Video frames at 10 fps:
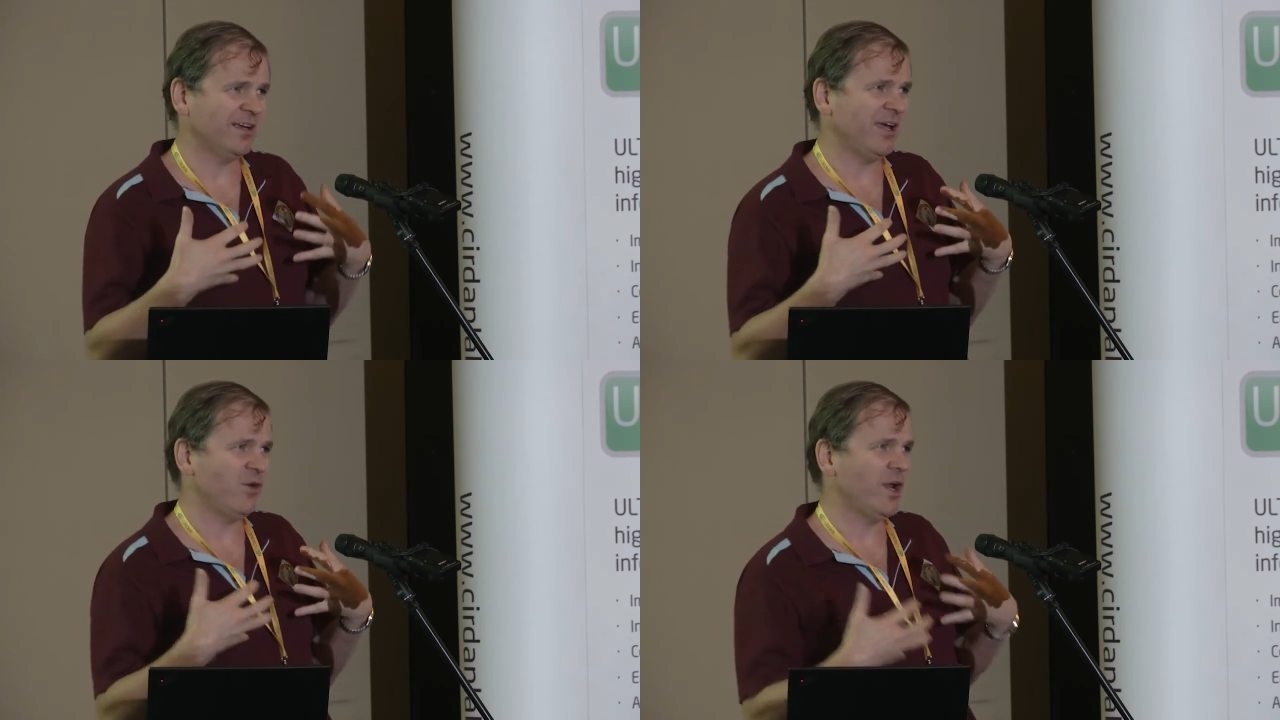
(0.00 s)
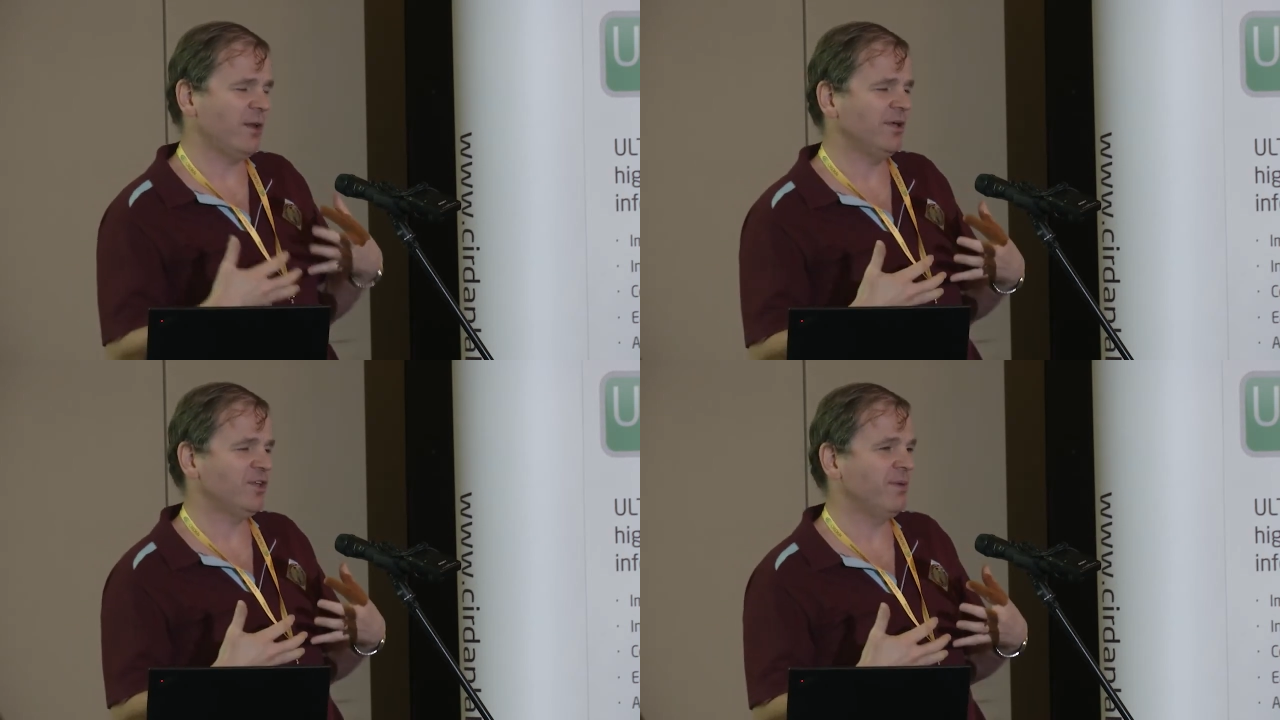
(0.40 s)

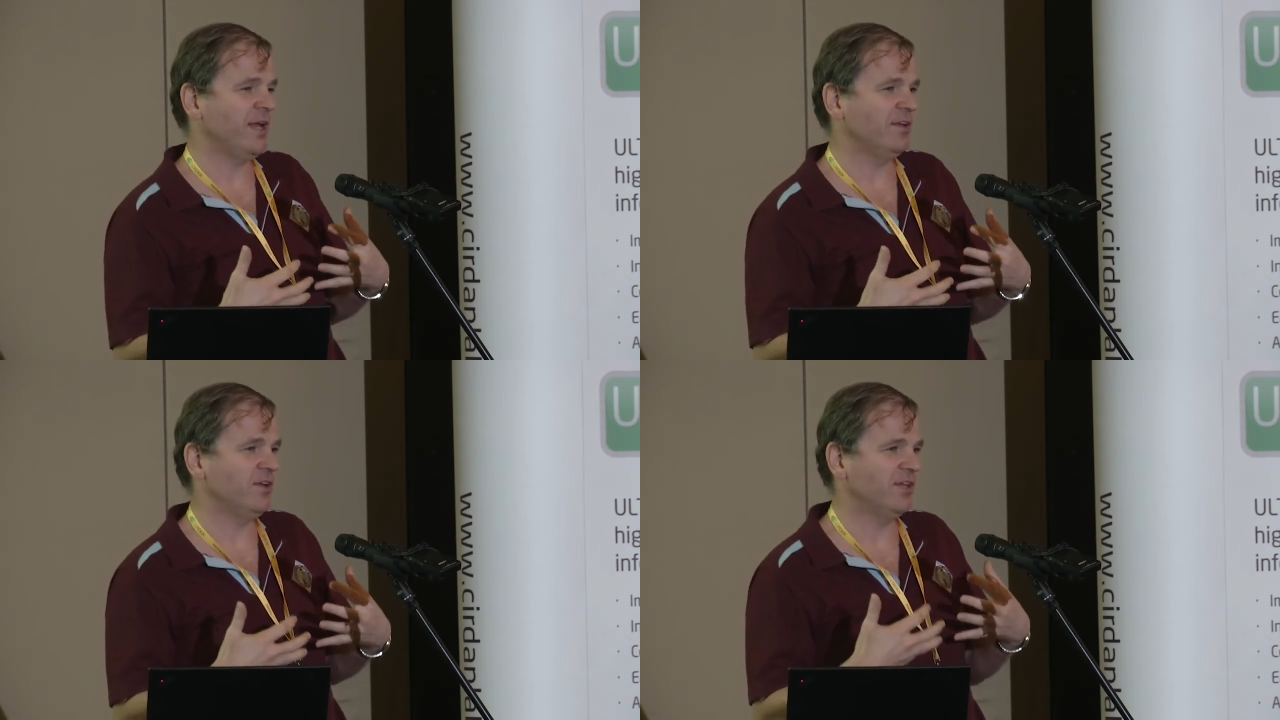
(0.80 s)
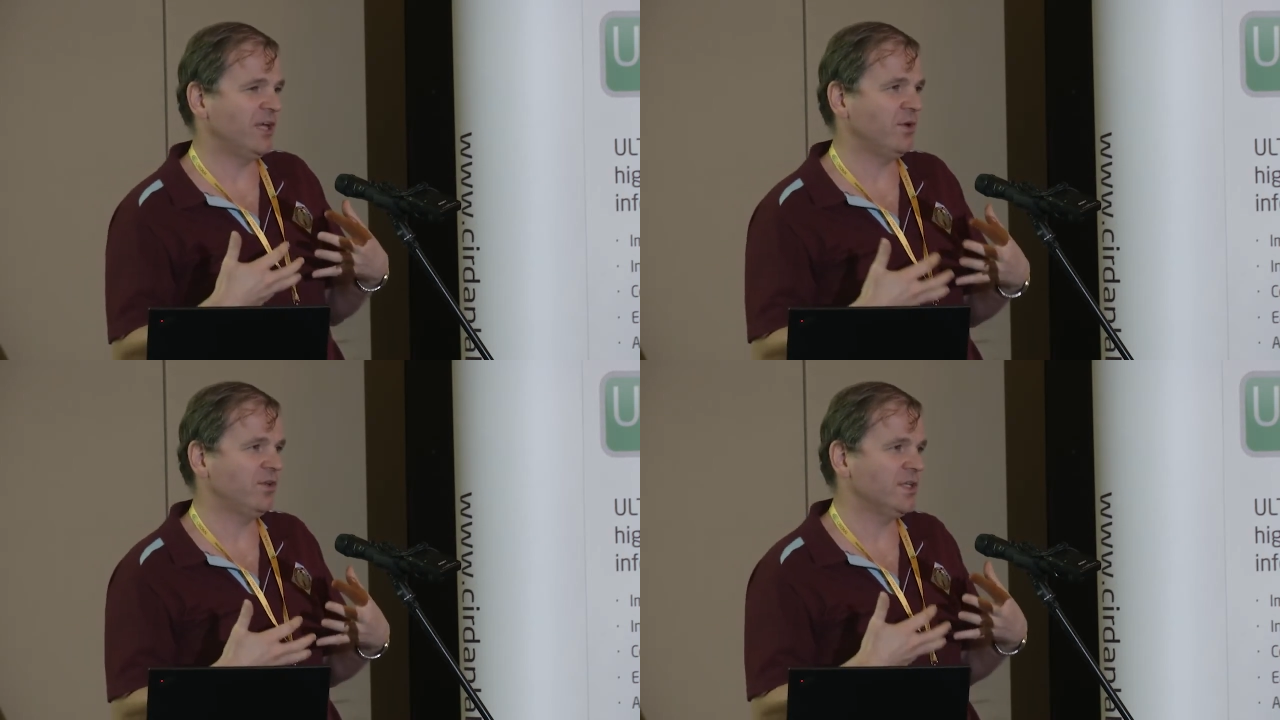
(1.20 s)
incredible expense
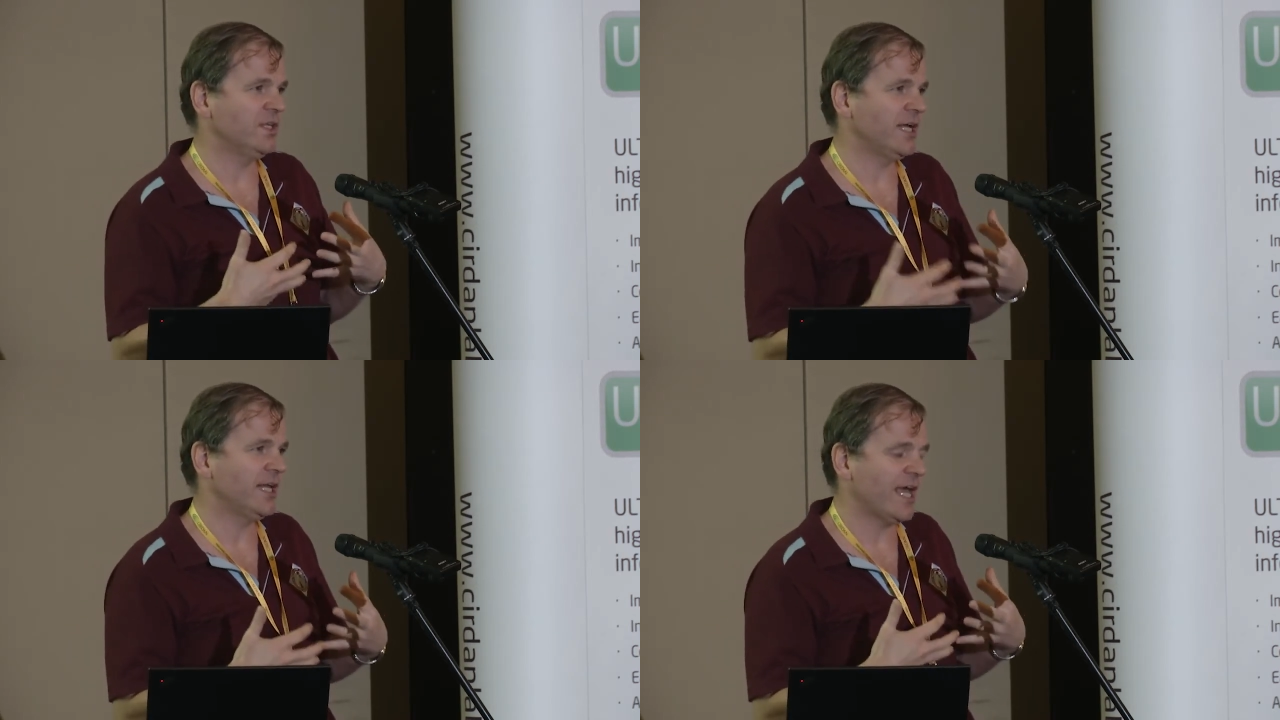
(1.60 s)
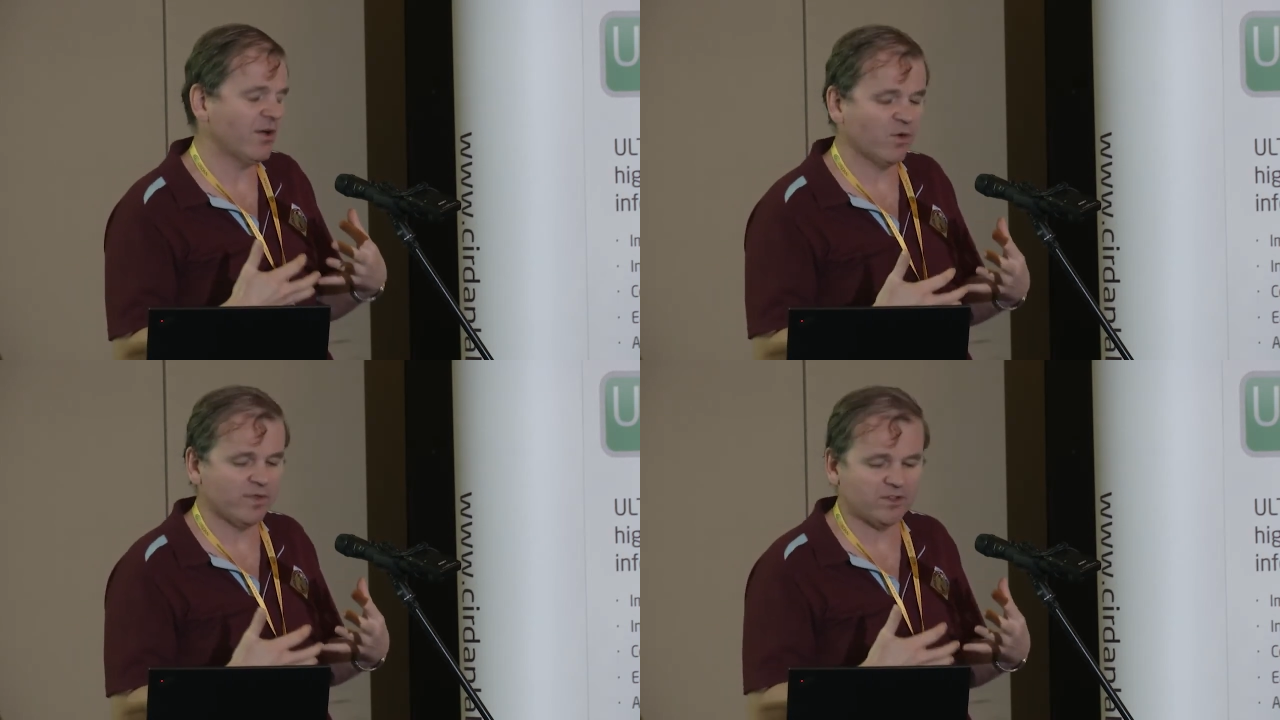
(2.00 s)
sequencing the DNA
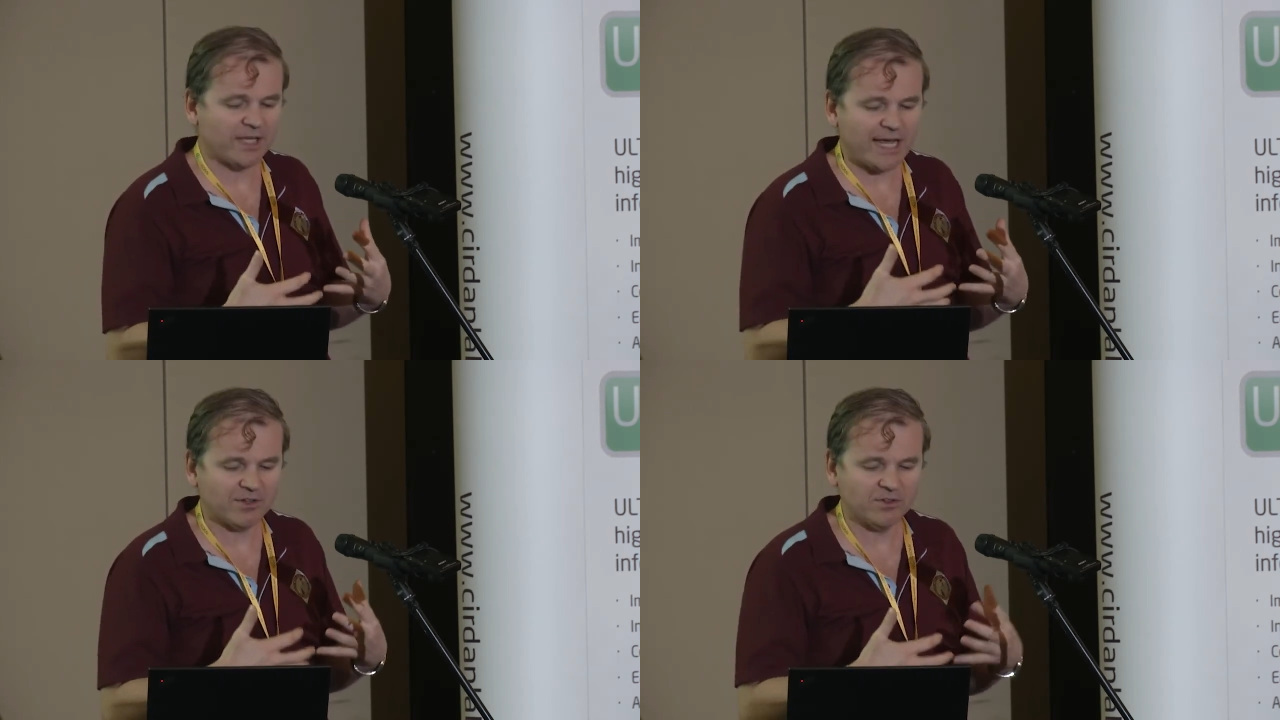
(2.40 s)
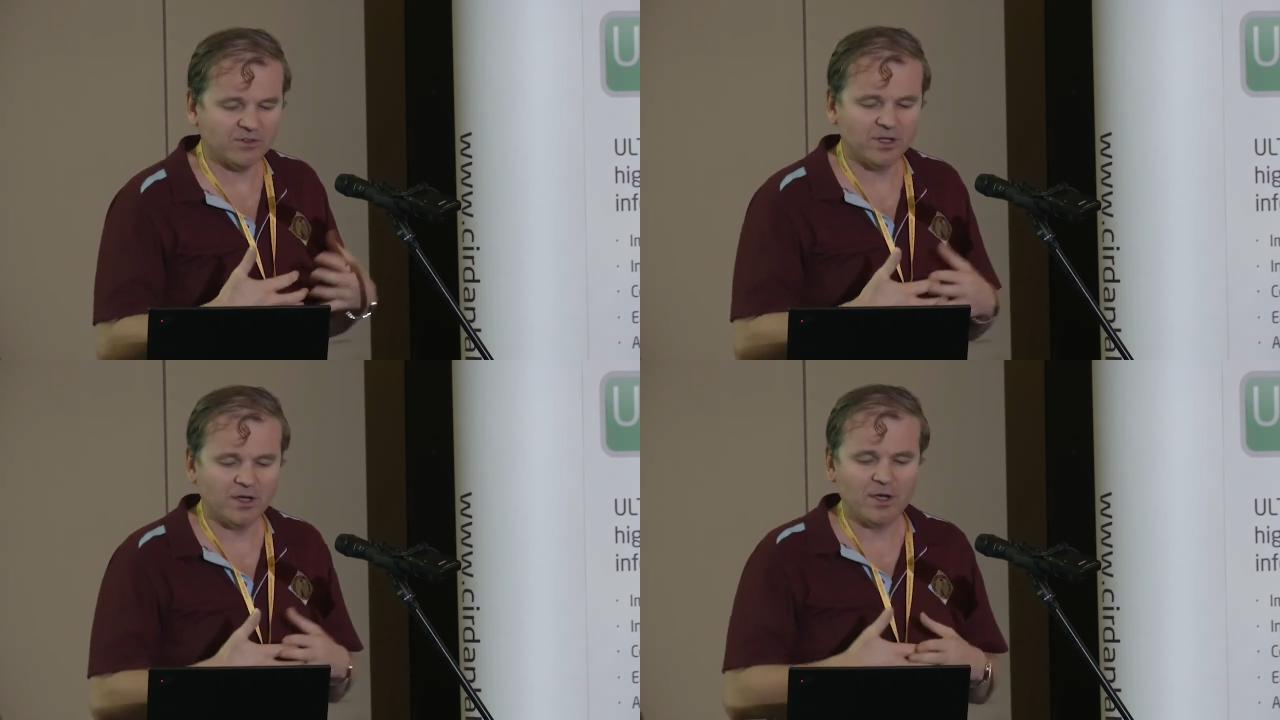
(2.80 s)
of all these cancers